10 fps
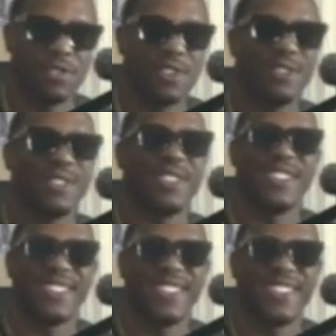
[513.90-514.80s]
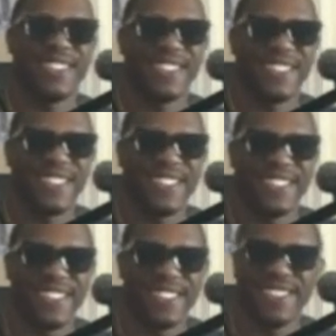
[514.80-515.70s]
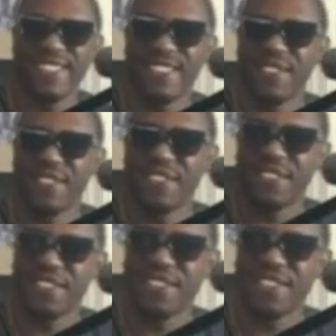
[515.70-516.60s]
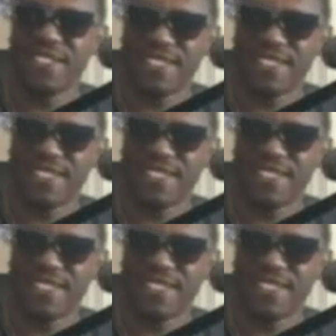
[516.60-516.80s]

[no speech]